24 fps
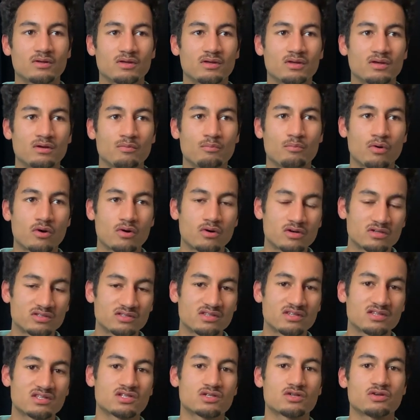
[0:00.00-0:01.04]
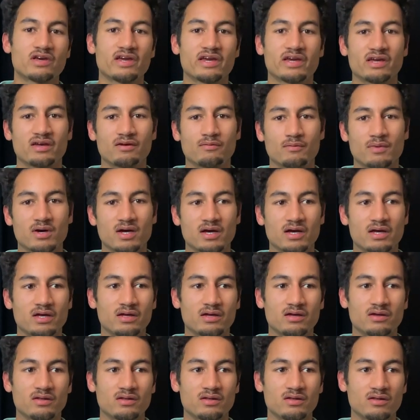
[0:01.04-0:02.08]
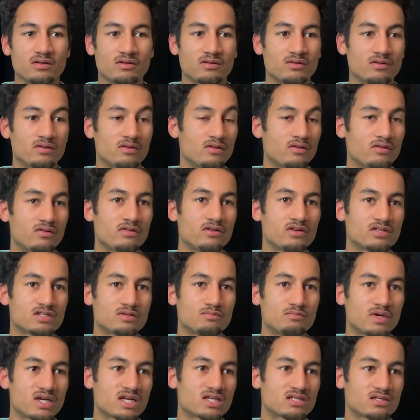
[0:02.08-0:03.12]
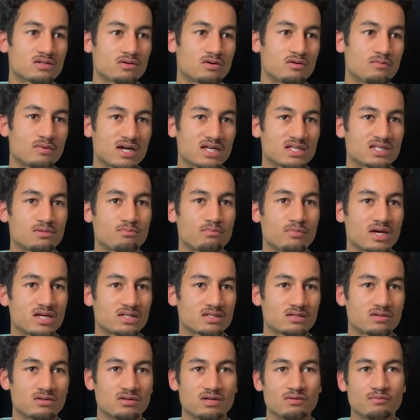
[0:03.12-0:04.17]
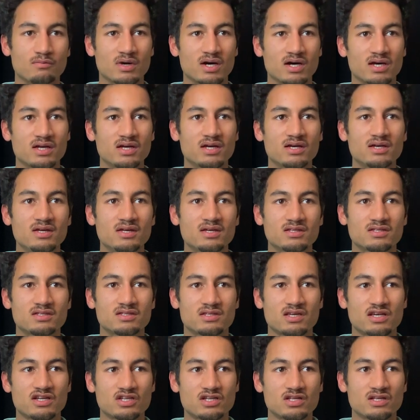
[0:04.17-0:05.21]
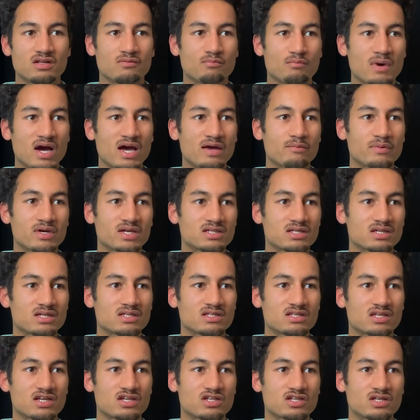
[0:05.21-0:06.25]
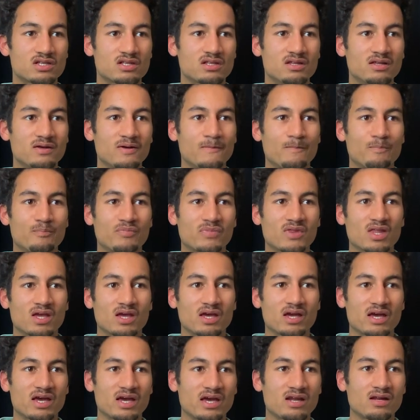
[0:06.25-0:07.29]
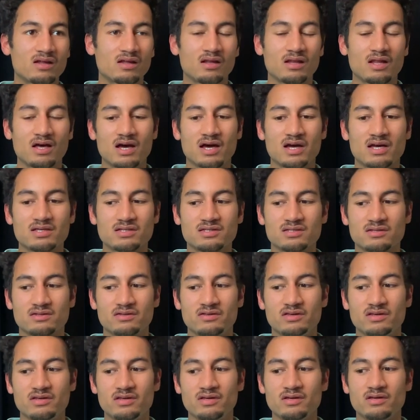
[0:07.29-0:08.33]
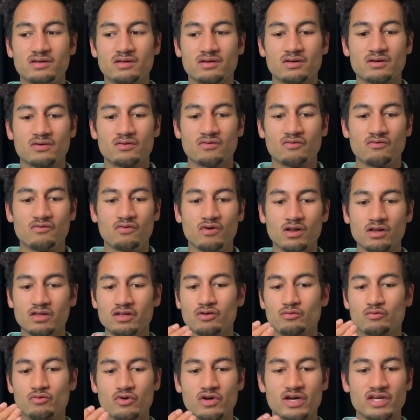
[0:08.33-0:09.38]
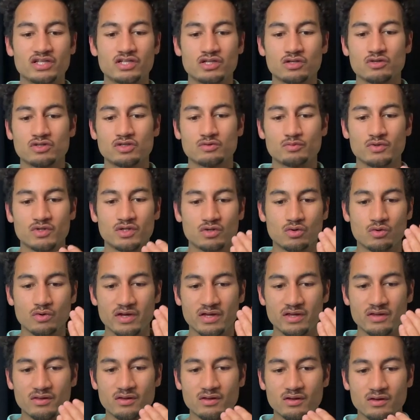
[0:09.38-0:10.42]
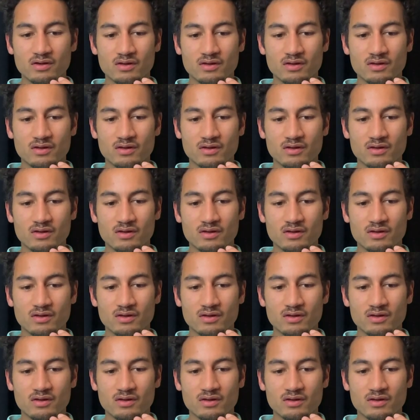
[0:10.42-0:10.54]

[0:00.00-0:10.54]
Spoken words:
import this track in this mix or master in my session, in my mixing session, analyze the volume ratios between